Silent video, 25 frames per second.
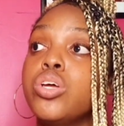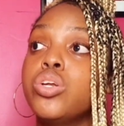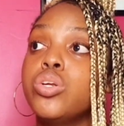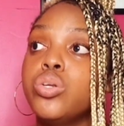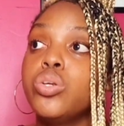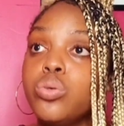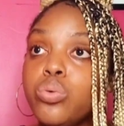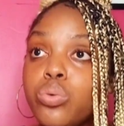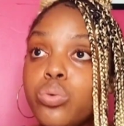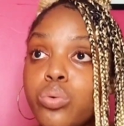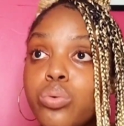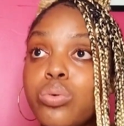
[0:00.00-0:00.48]

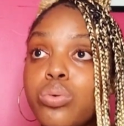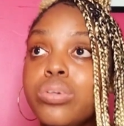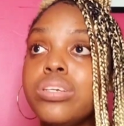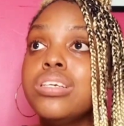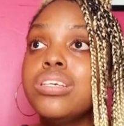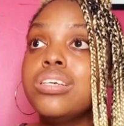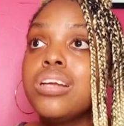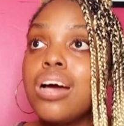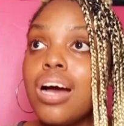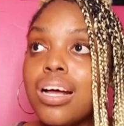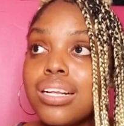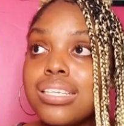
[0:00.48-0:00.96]
Do
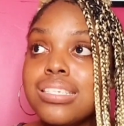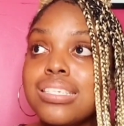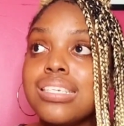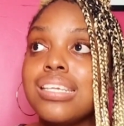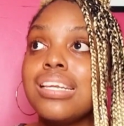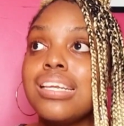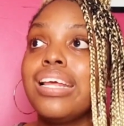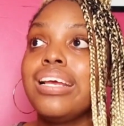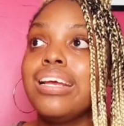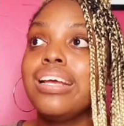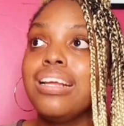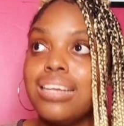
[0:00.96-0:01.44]
not
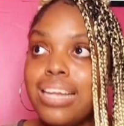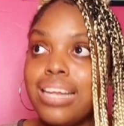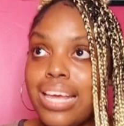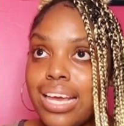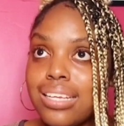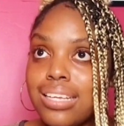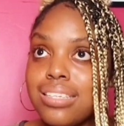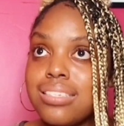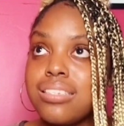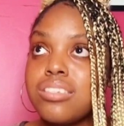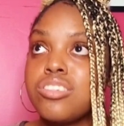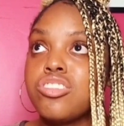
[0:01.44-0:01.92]

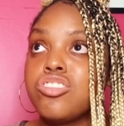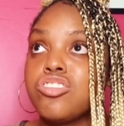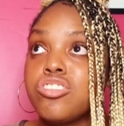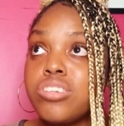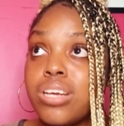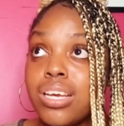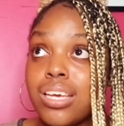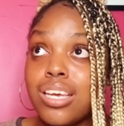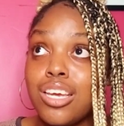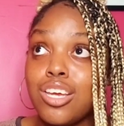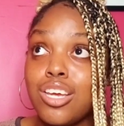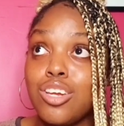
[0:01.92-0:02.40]
neglect
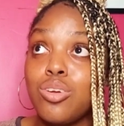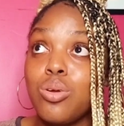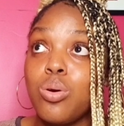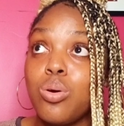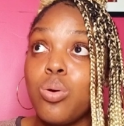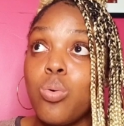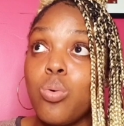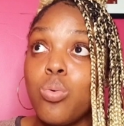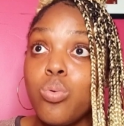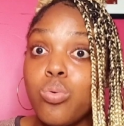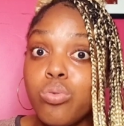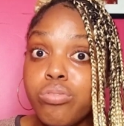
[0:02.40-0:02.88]
checking
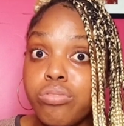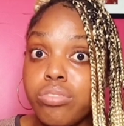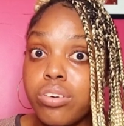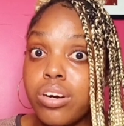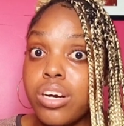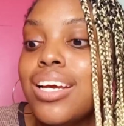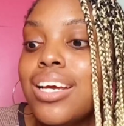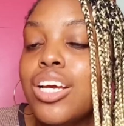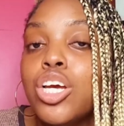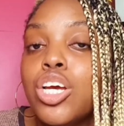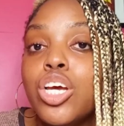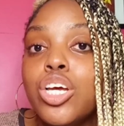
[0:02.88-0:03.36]

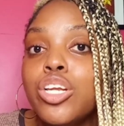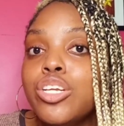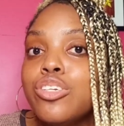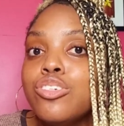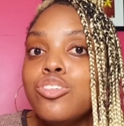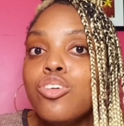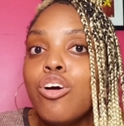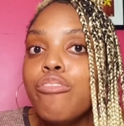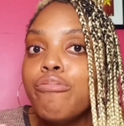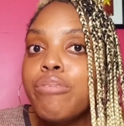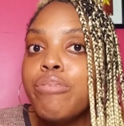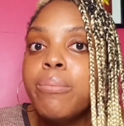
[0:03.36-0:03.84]
over.
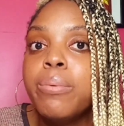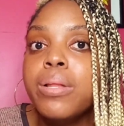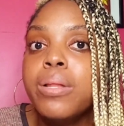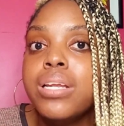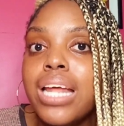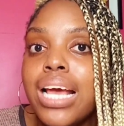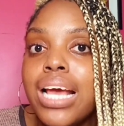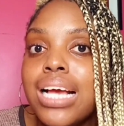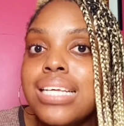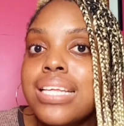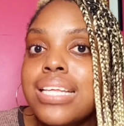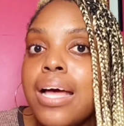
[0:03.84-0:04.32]
Enough people in
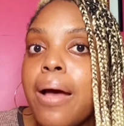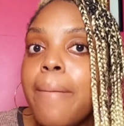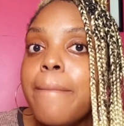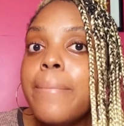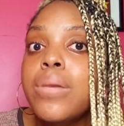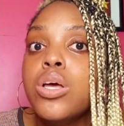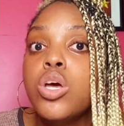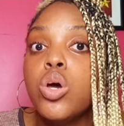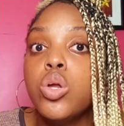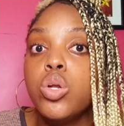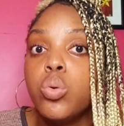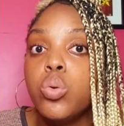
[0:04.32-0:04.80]
the exam,
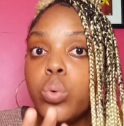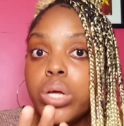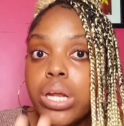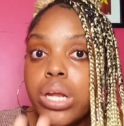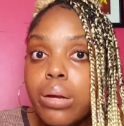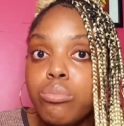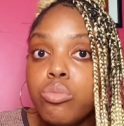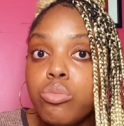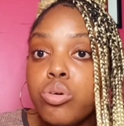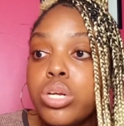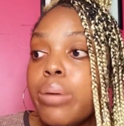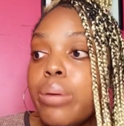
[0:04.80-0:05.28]
what
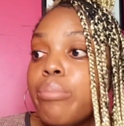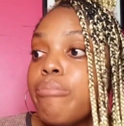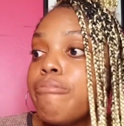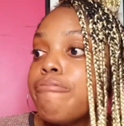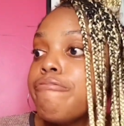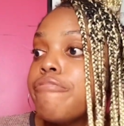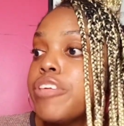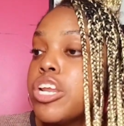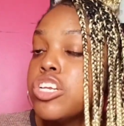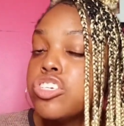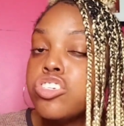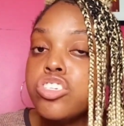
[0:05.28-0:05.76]
them do, them
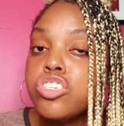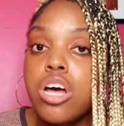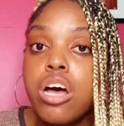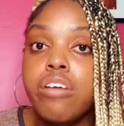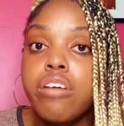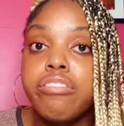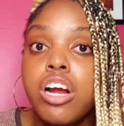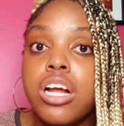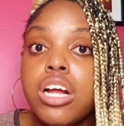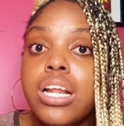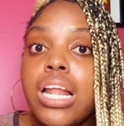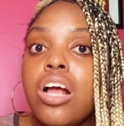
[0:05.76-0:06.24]
finish it off
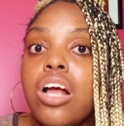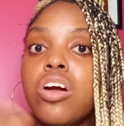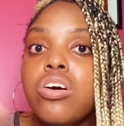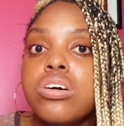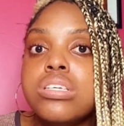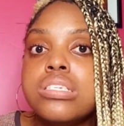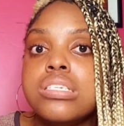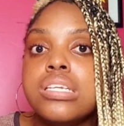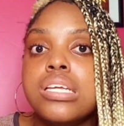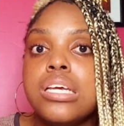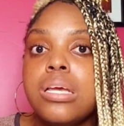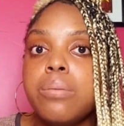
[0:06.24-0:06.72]
early and go
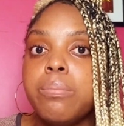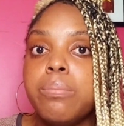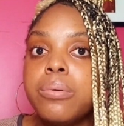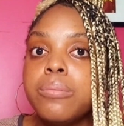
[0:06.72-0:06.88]
sleep.